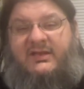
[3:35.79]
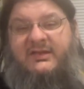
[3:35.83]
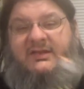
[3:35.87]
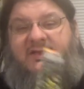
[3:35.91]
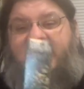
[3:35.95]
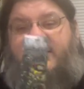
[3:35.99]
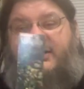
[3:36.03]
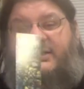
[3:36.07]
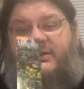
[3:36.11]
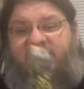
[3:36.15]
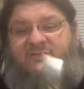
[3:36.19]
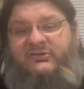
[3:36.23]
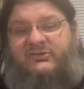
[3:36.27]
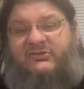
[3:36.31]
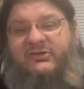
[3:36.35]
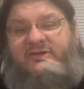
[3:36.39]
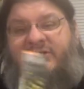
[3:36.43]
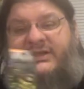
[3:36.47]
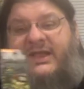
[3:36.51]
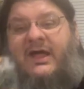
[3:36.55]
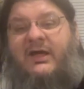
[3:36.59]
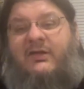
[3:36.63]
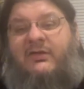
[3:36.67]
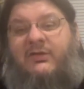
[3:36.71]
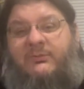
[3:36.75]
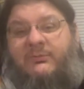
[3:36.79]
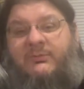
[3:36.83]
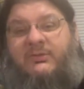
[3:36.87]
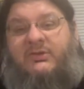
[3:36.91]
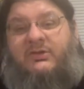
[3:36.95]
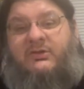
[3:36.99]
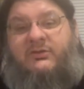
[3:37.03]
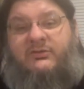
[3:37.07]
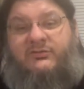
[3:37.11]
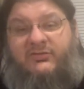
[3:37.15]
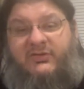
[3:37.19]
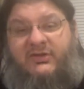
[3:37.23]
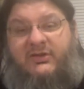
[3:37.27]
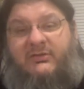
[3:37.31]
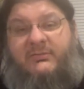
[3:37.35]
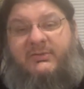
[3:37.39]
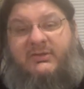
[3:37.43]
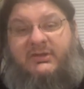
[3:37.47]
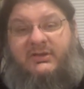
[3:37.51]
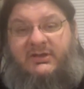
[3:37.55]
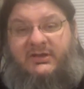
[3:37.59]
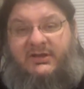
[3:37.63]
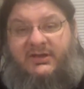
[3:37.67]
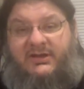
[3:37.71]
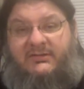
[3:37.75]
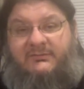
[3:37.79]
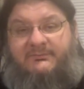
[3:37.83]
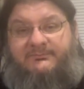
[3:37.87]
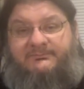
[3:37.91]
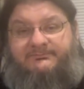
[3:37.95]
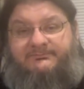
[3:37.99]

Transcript: and then just allow them to use the ability.